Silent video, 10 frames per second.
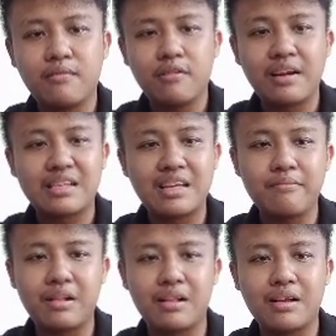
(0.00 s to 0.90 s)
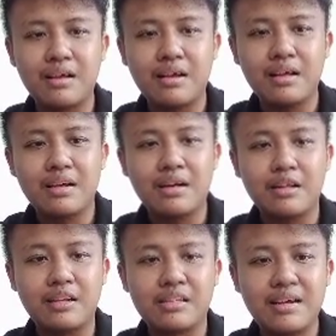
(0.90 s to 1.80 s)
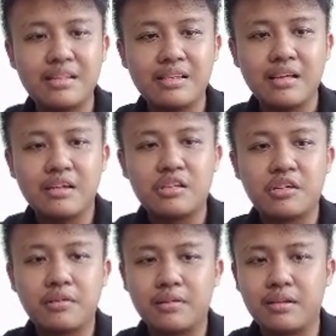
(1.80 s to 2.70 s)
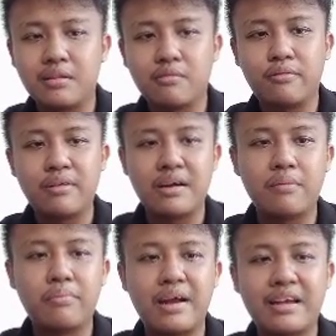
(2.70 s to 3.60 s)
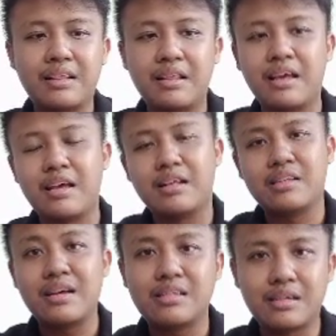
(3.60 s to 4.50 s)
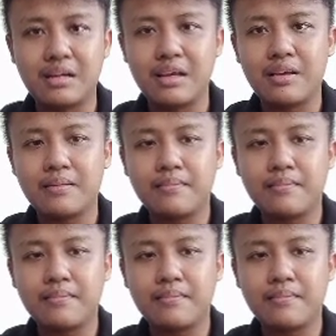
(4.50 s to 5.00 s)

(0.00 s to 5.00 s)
For example, the sun shone very brightly yesterday.